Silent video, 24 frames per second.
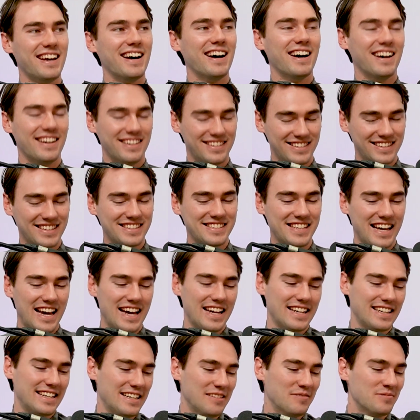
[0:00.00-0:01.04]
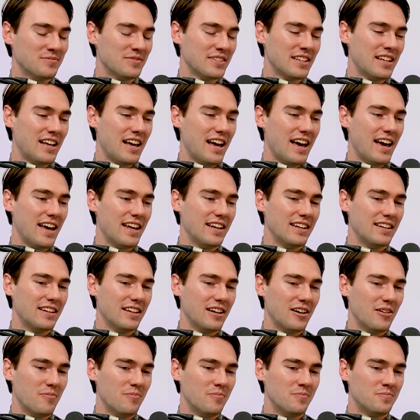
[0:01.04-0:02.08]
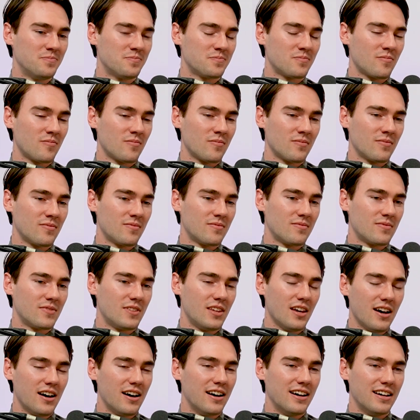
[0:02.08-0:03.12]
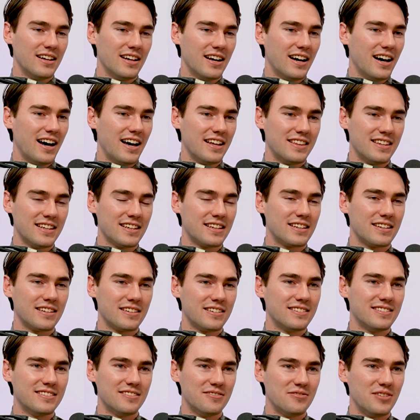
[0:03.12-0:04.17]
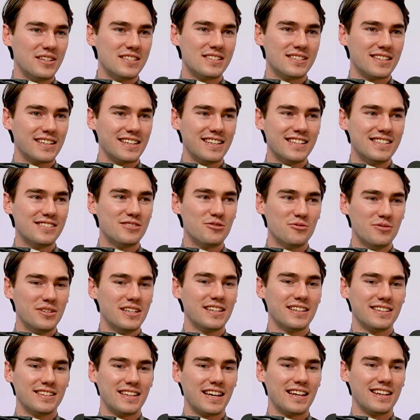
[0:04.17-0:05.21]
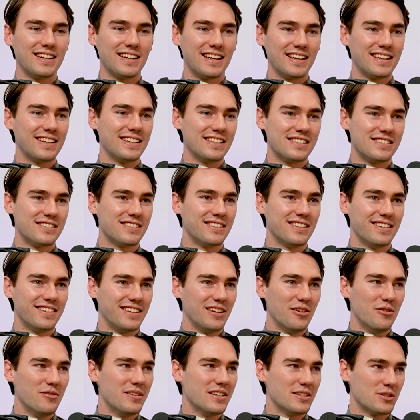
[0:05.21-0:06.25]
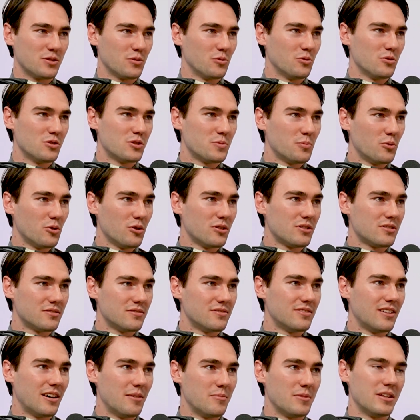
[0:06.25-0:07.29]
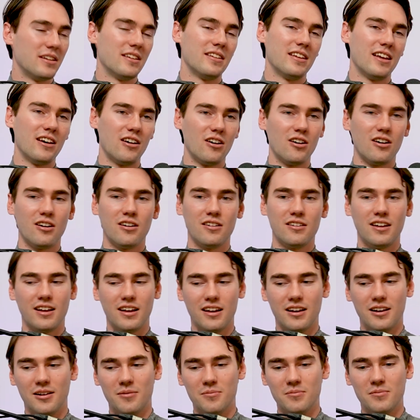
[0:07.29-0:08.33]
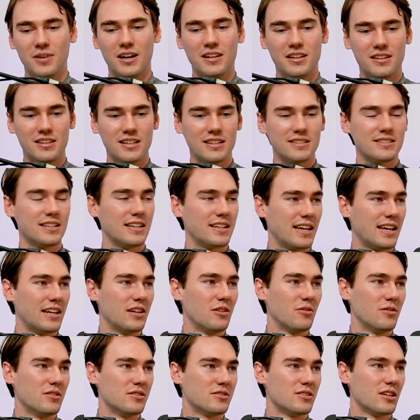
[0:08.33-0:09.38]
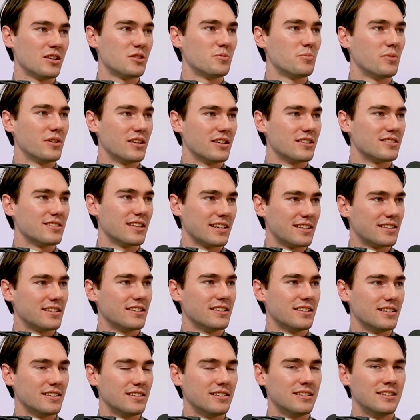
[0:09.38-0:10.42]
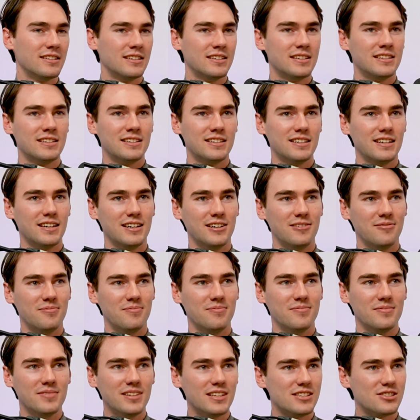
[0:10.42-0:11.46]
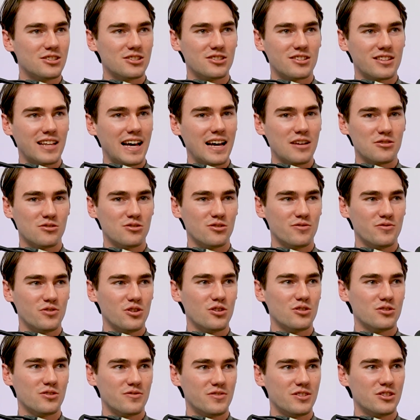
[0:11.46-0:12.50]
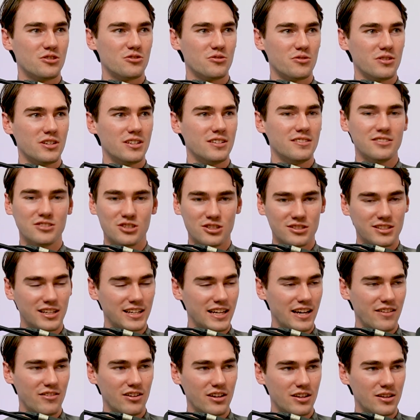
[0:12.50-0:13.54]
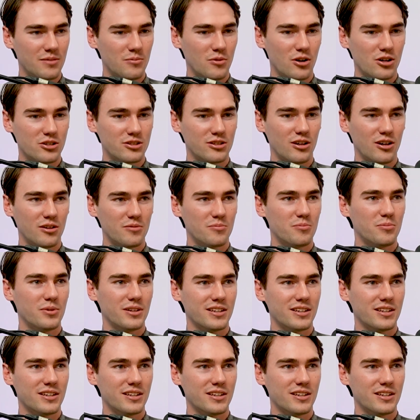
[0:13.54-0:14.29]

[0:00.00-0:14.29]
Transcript: Yeah, exactly. And I think fencing is unique in that like it's the only sword sport. I mean, there are other things like kendo and such, but it's like it's just thousands of years of history, just like every other martial art.